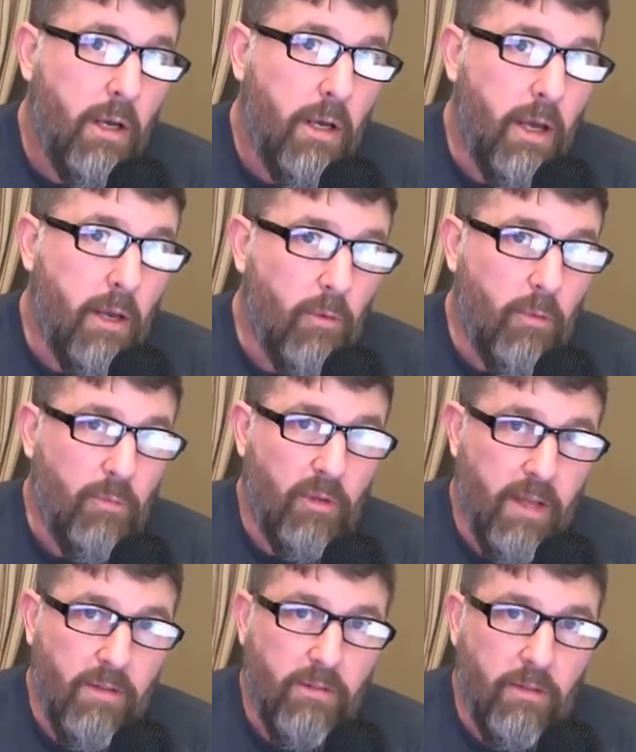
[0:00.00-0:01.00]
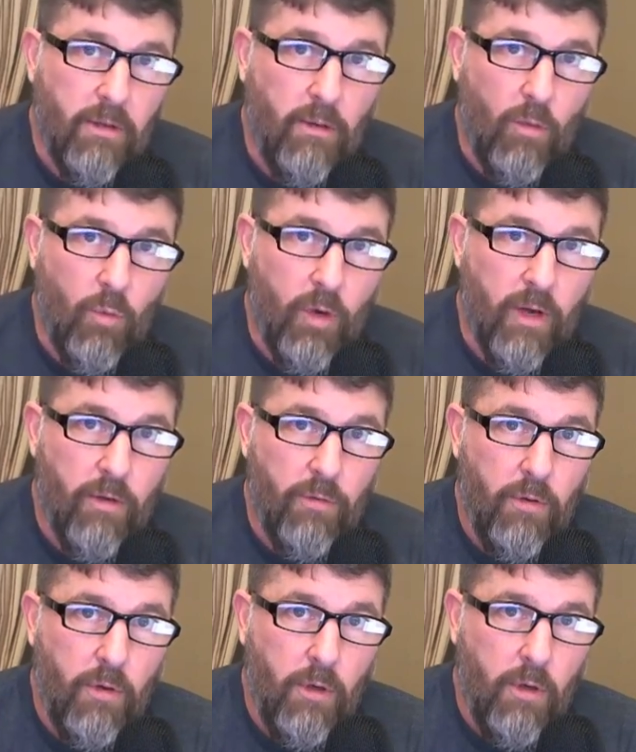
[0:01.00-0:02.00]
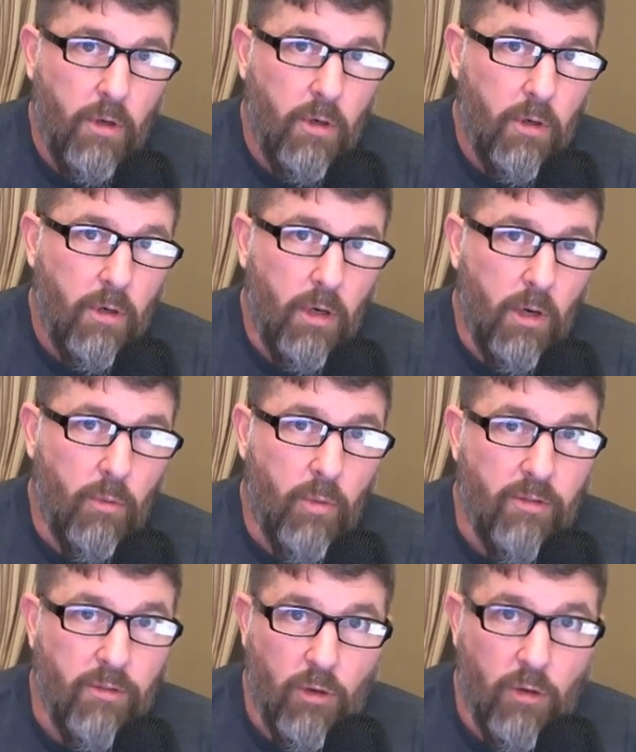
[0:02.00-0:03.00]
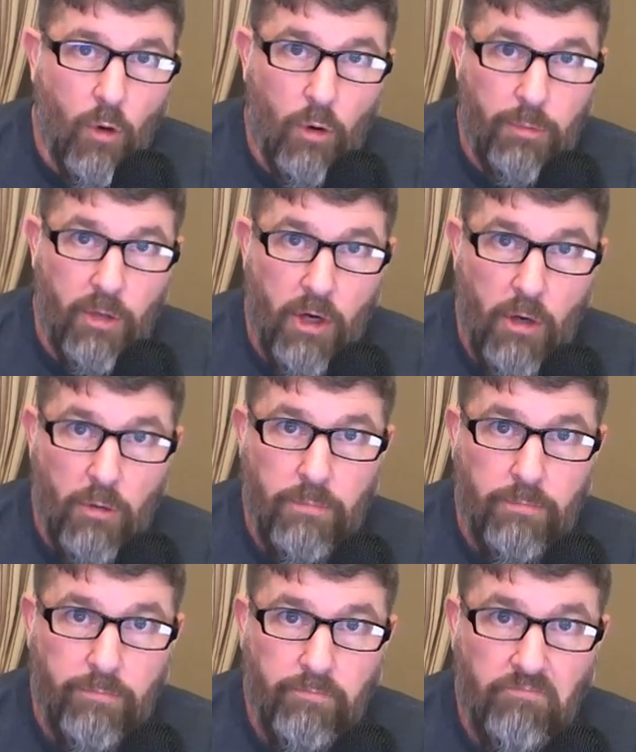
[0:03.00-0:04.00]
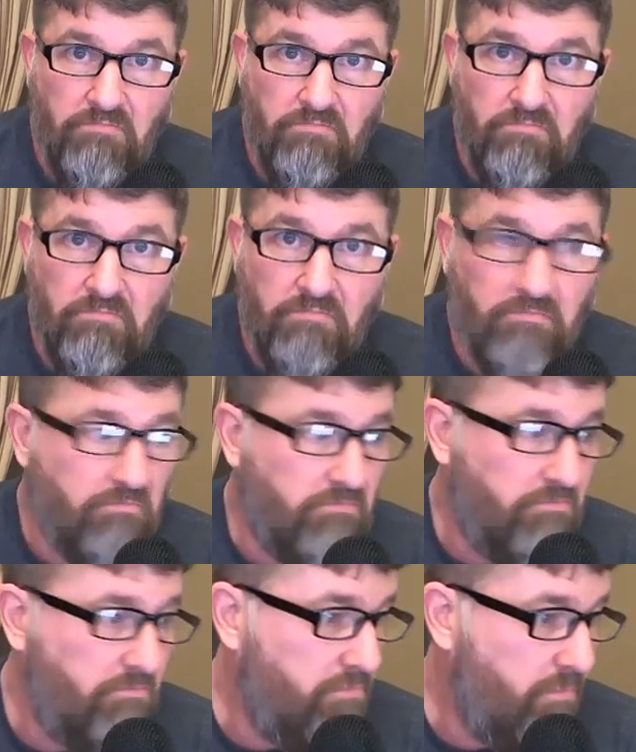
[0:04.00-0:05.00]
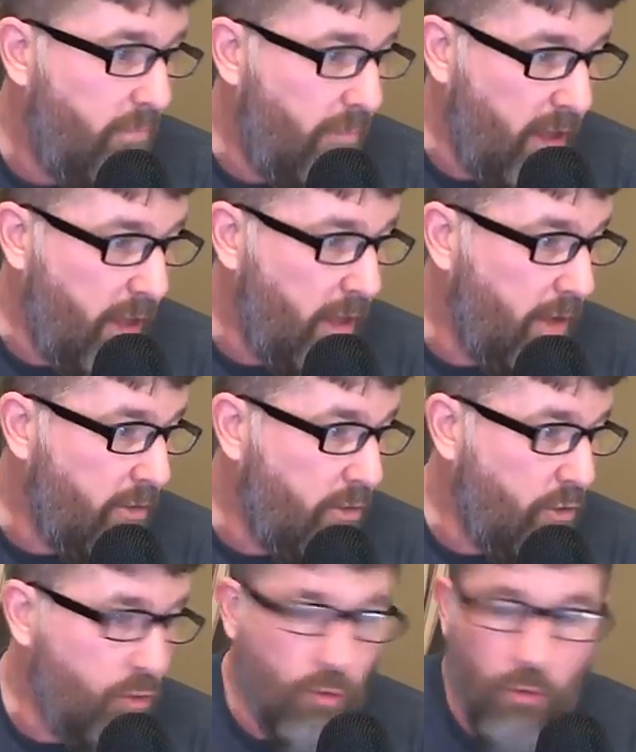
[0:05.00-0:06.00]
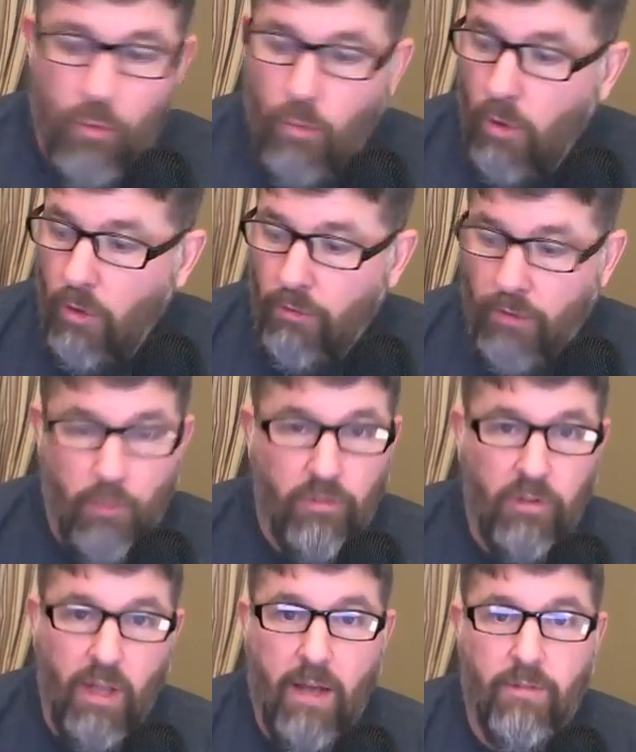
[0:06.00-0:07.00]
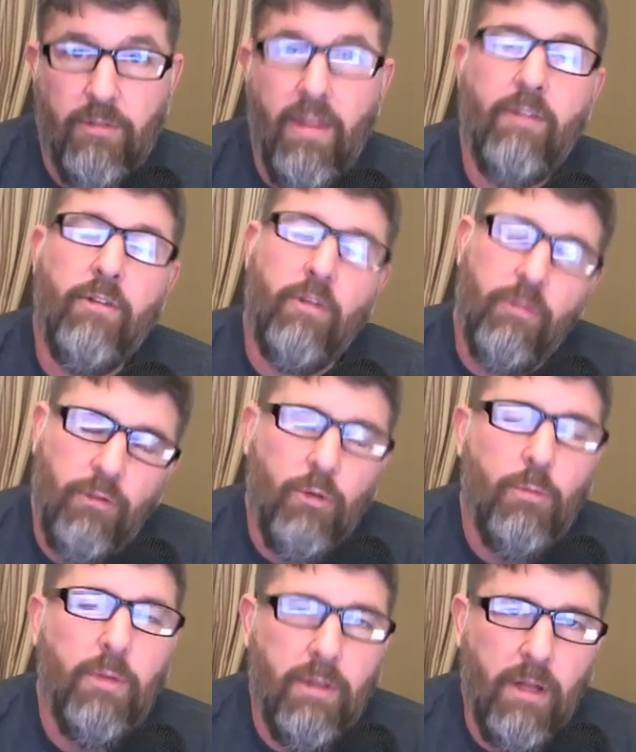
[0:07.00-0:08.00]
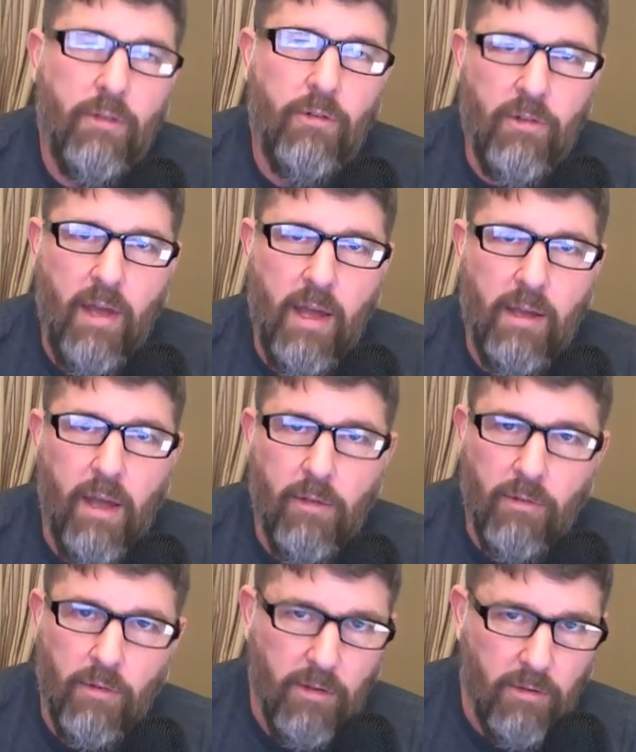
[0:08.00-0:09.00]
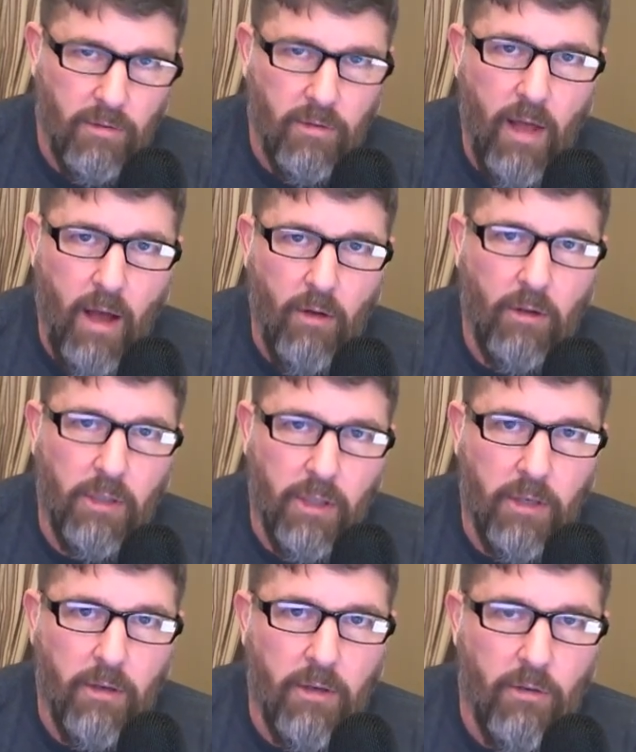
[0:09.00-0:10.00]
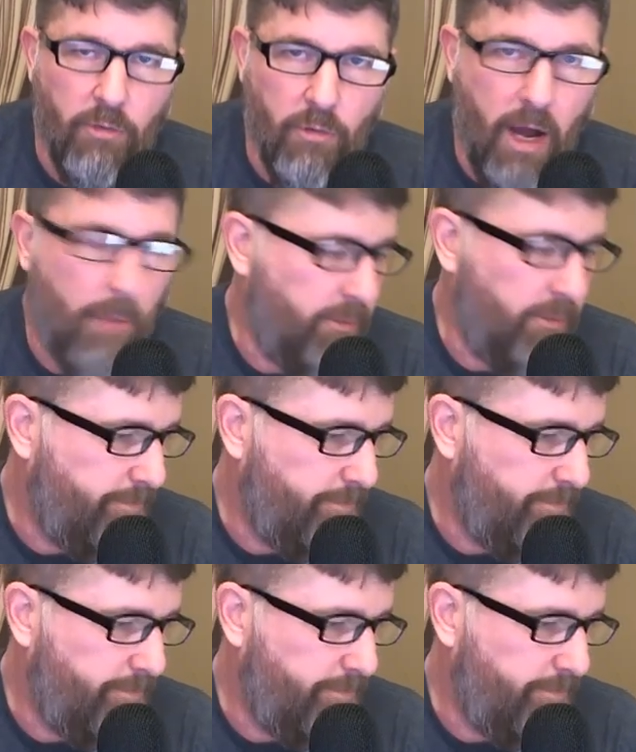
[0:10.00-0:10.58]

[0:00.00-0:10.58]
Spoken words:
and replacing with Red Sea Coral Pro, then you will dose less. That's assuming that your tank has a decent alkalinity drop.